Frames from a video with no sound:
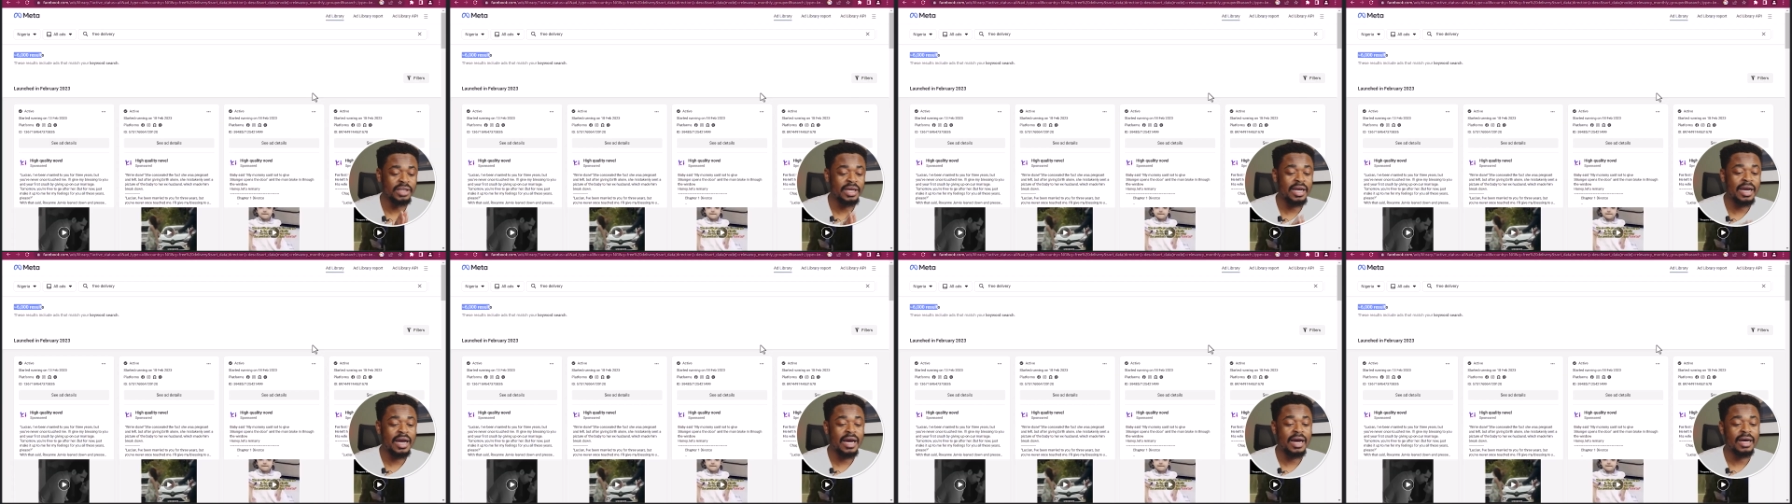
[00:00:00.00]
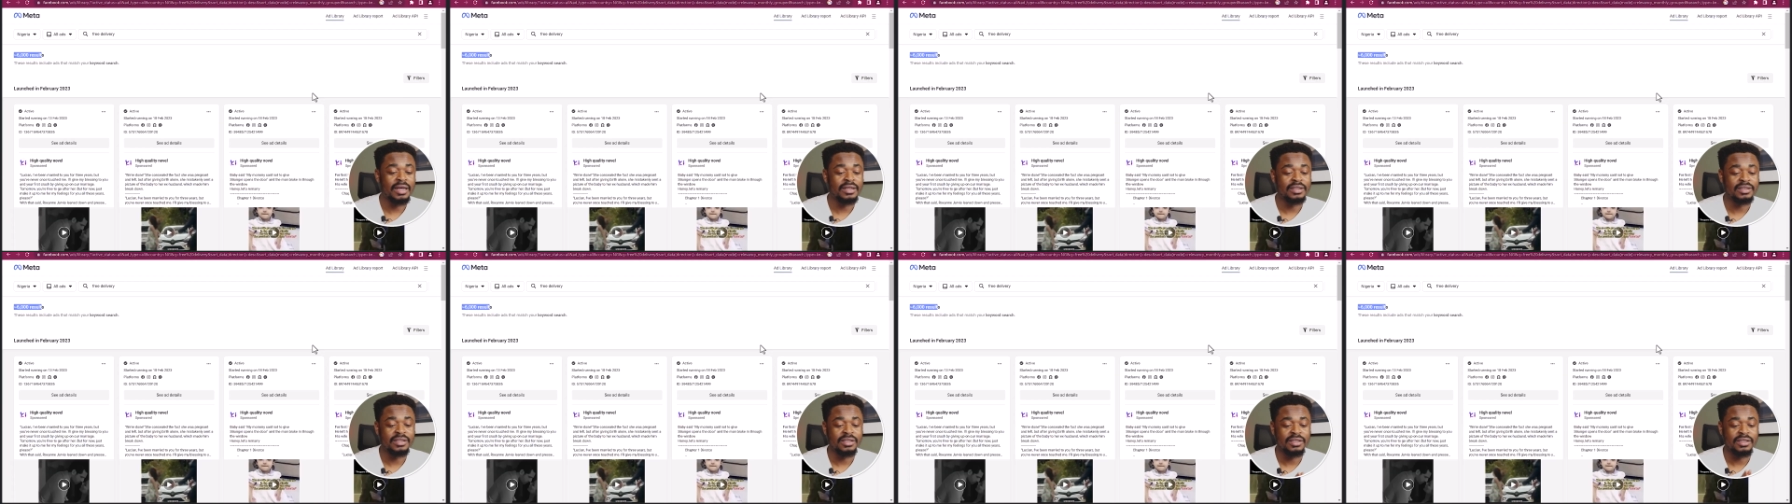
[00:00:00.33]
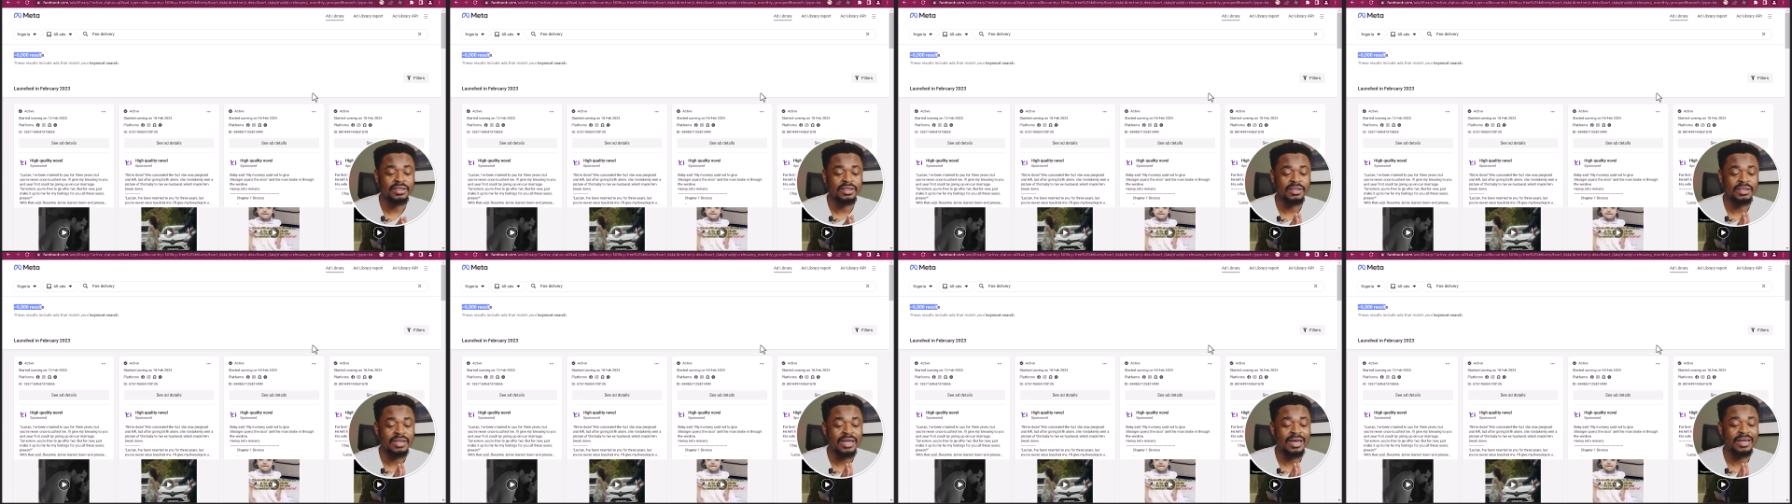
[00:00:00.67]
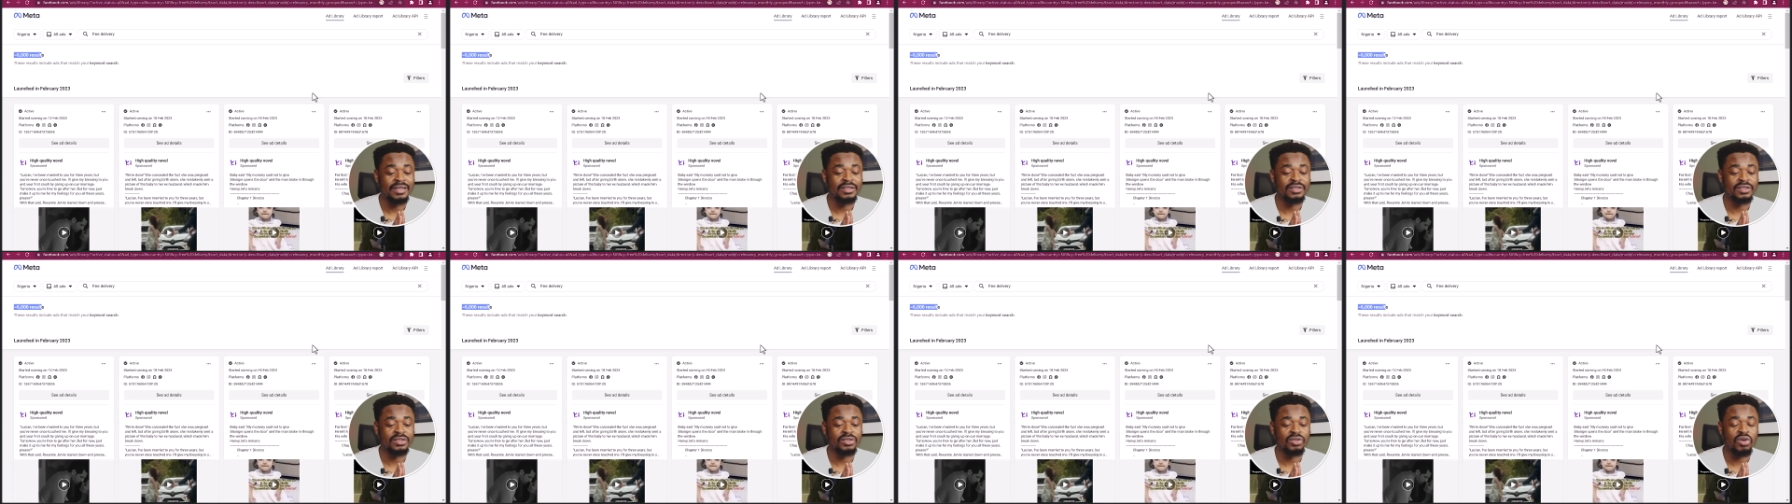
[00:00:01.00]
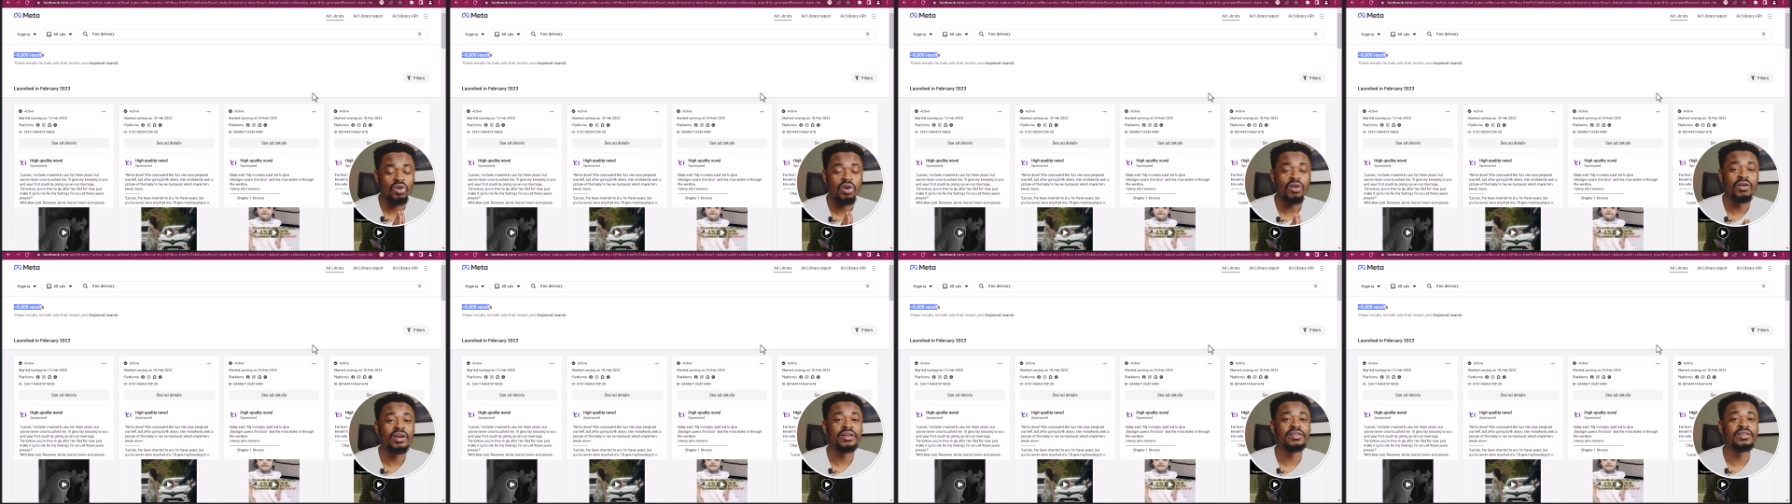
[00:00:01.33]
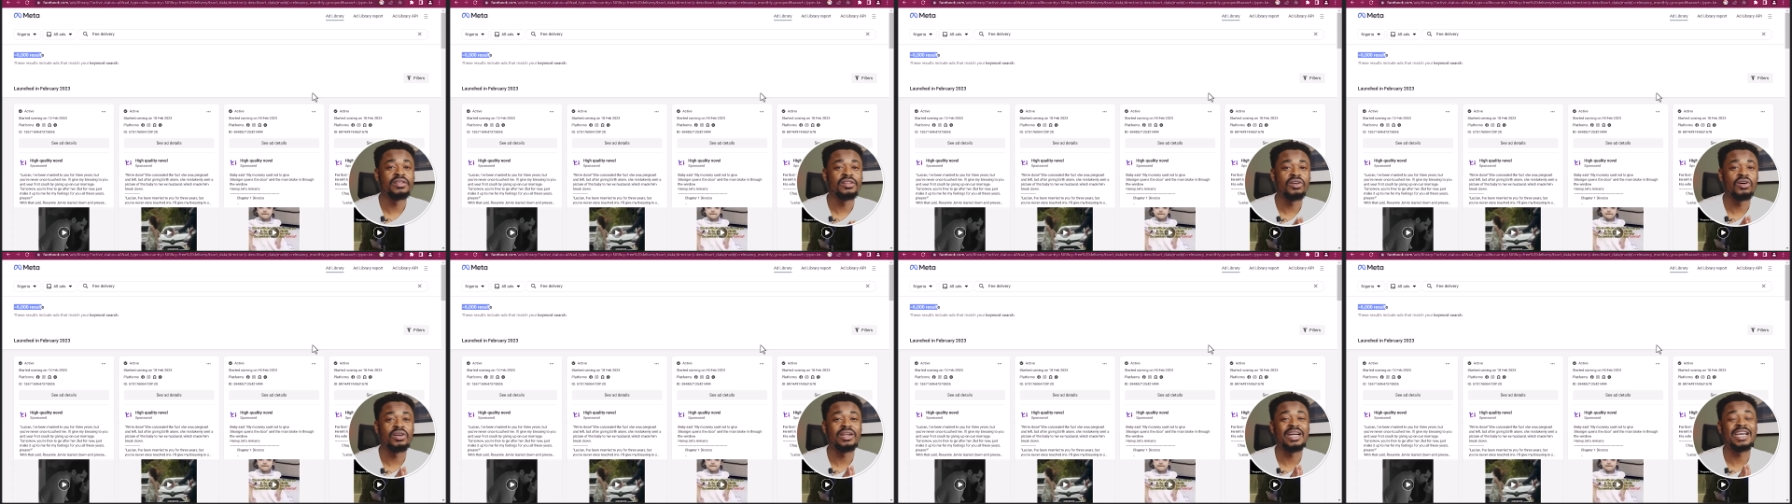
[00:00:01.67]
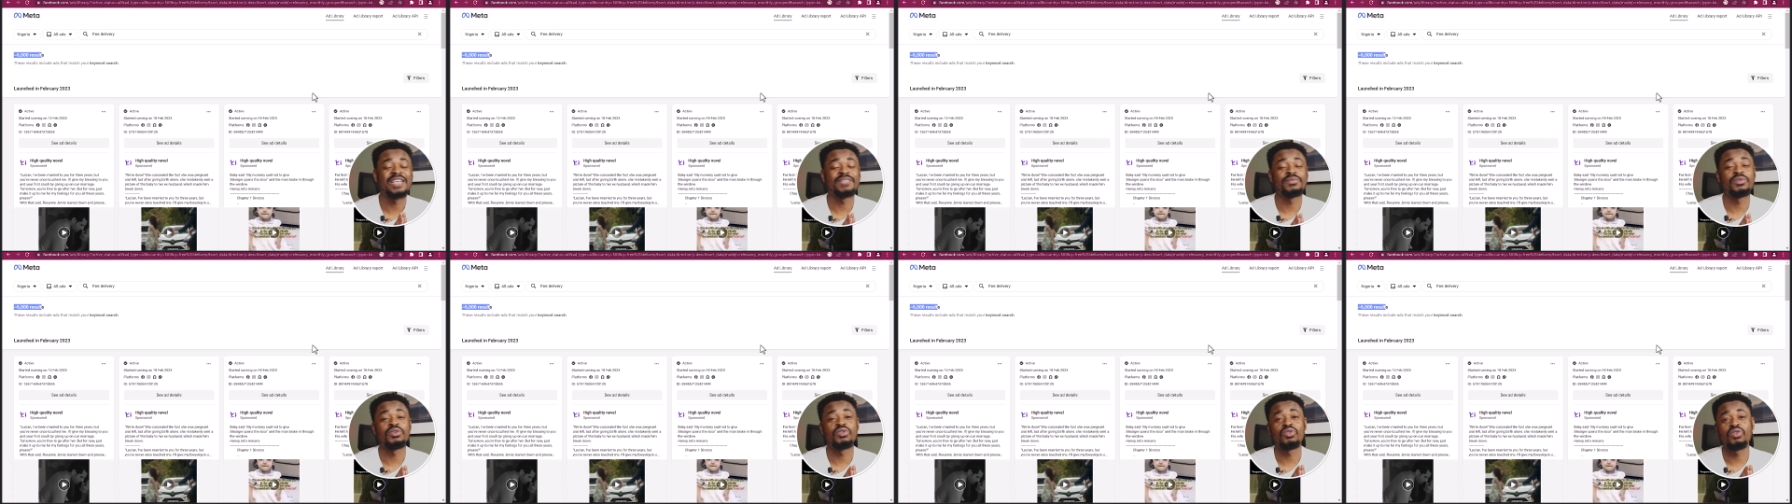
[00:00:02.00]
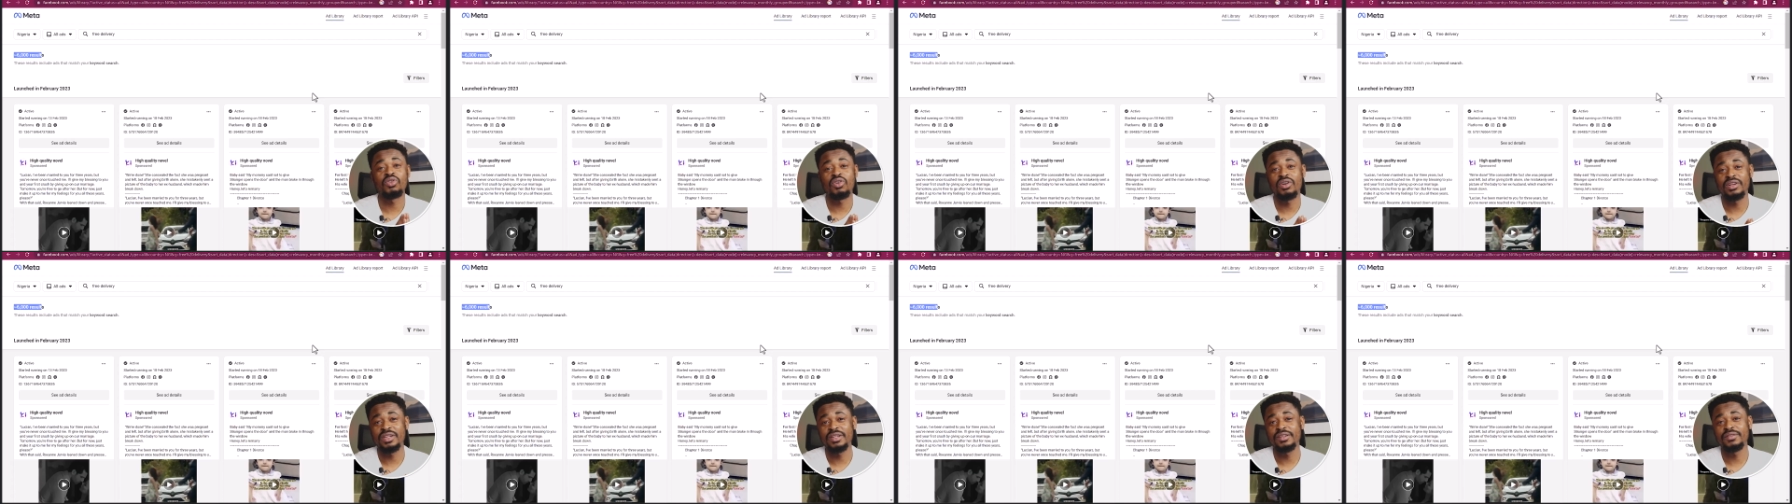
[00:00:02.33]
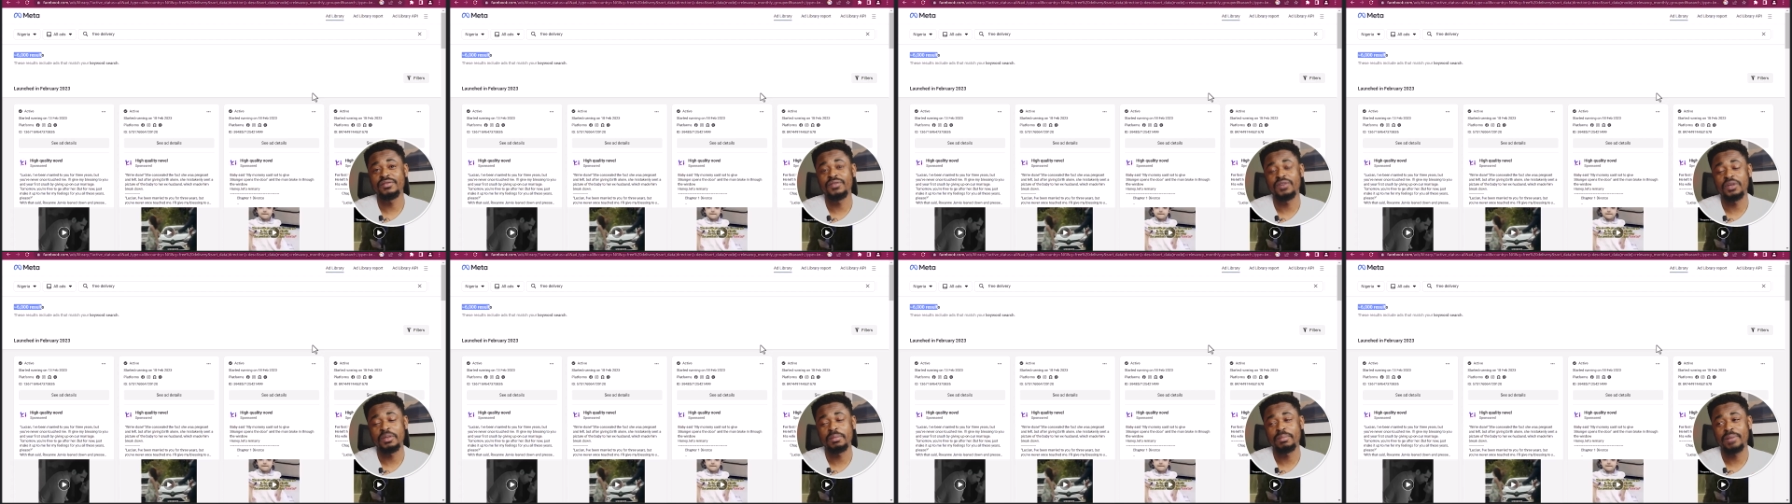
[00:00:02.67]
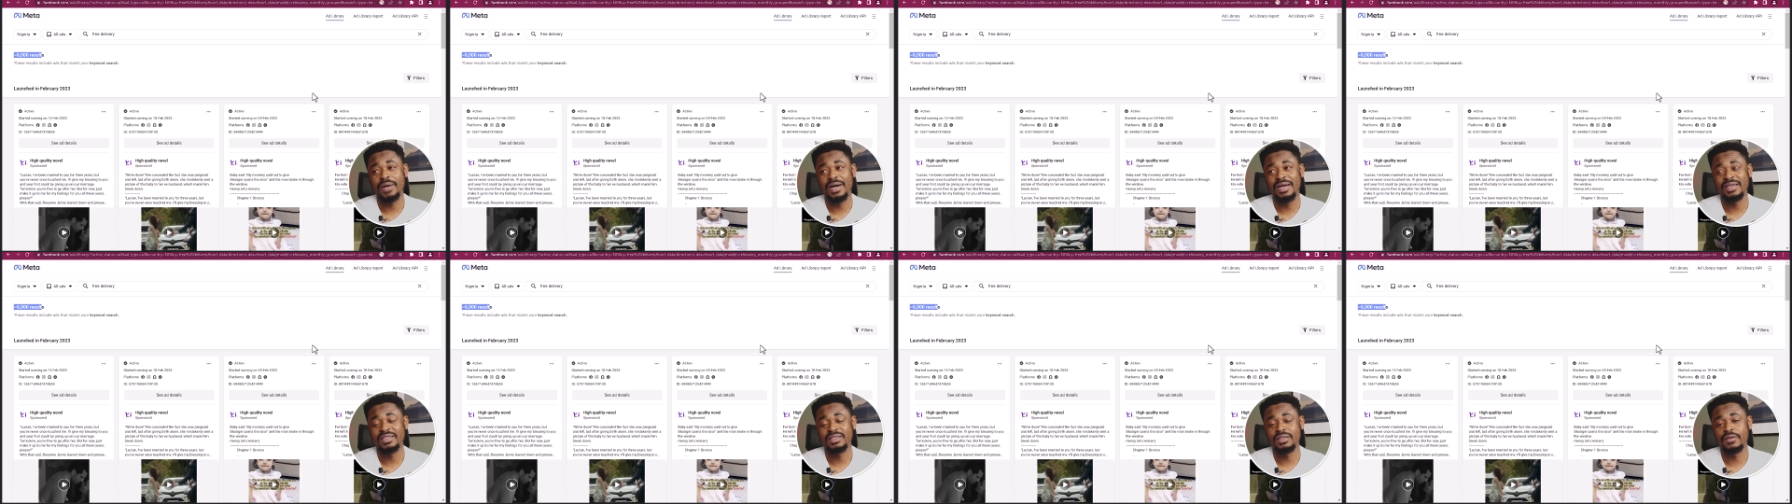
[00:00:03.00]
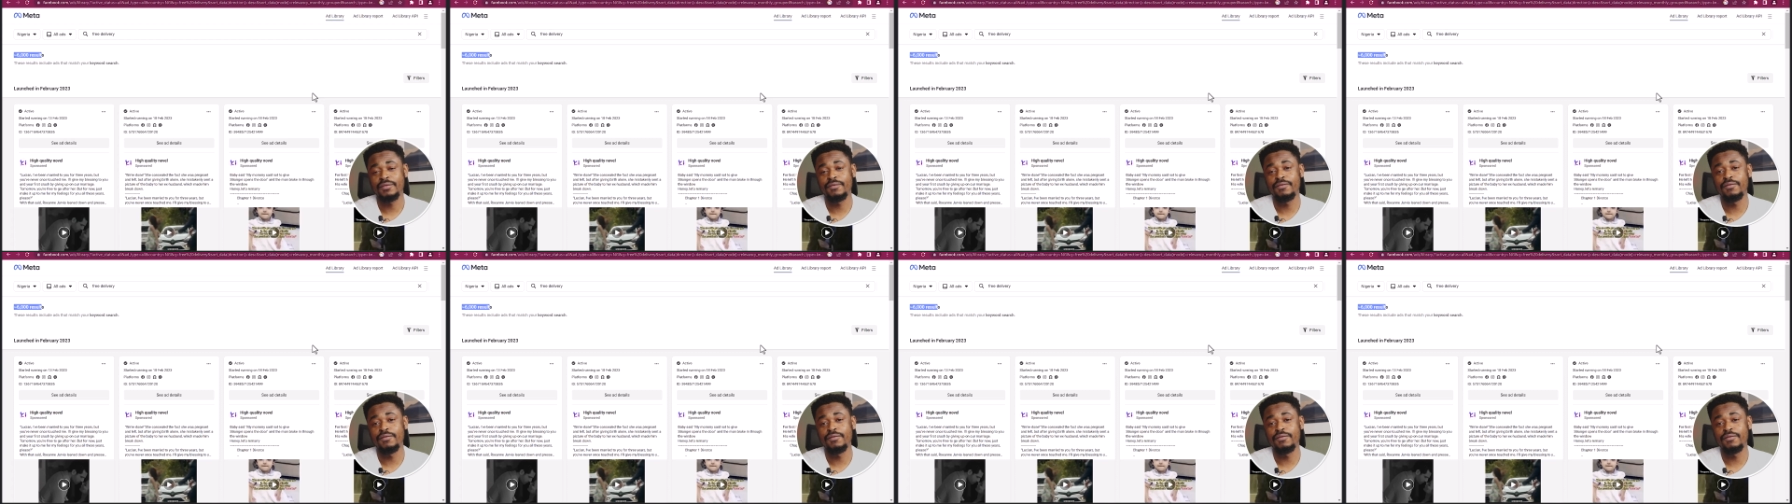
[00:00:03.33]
the ad that's currently or that's been running for the past